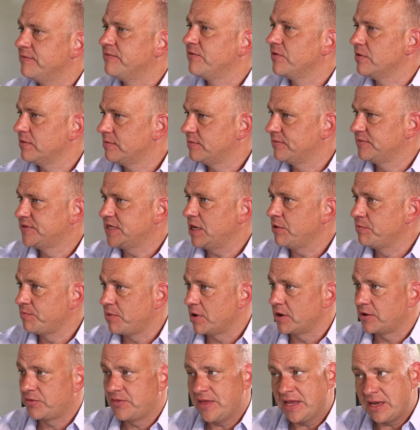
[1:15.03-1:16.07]
for South
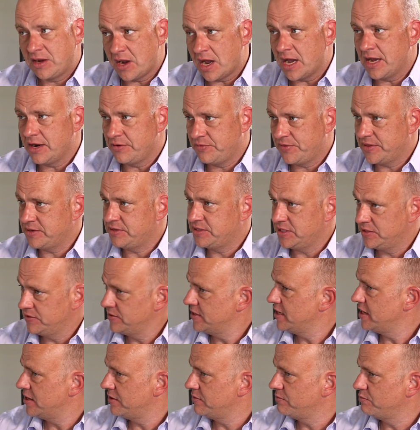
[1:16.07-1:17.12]
Park. They mm -hmm. got, they, didn't
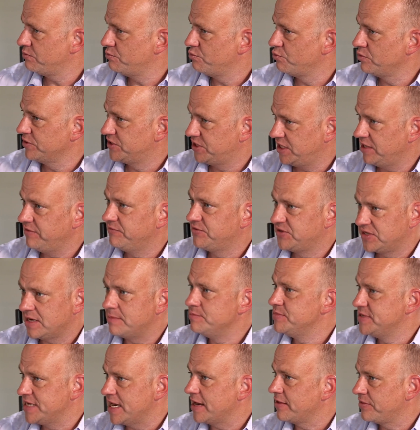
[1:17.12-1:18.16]
they receive
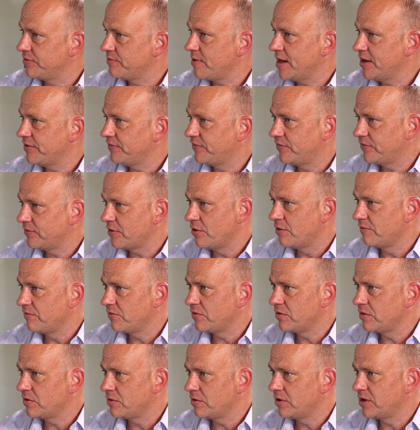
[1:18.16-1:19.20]
some death threats
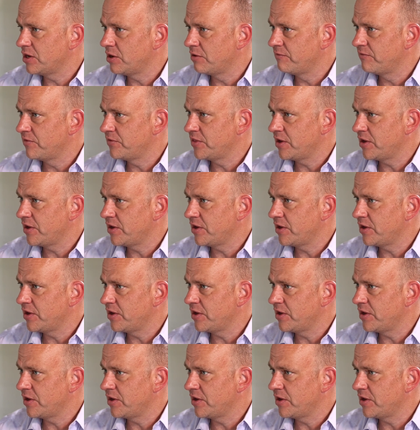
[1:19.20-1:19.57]
over over